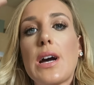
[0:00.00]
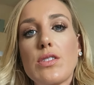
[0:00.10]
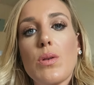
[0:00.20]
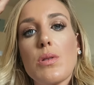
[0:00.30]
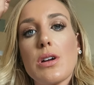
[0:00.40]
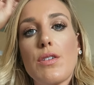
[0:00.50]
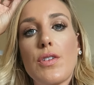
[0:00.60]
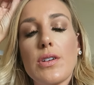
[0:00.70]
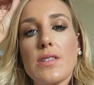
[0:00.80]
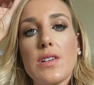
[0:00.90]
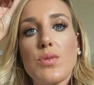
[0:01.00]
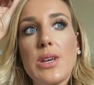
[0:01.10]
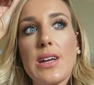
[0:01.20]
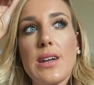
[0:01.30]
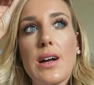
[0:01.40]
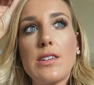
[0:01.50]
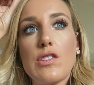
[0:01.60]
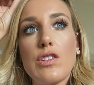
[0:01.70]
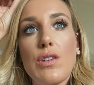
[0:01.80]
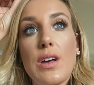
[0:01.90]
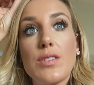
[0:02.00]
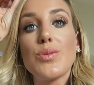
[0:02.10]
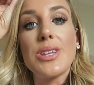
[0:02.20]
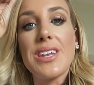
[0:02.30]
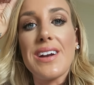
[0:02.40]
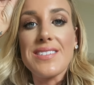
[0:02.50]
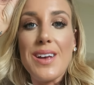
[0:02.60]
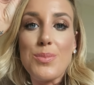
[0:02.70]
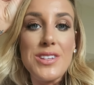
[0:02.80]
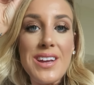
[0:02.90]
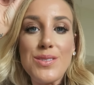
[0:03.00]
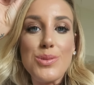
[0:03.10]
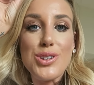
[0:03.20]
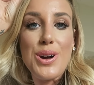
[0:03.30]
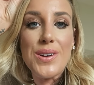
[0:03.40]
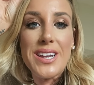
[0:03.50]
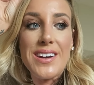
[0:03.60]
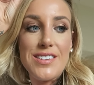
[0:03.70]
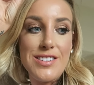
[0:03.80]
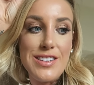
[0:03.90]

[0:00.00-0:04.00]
that's what we're going to focus this weekend on. So that's what the next couple days will show in here.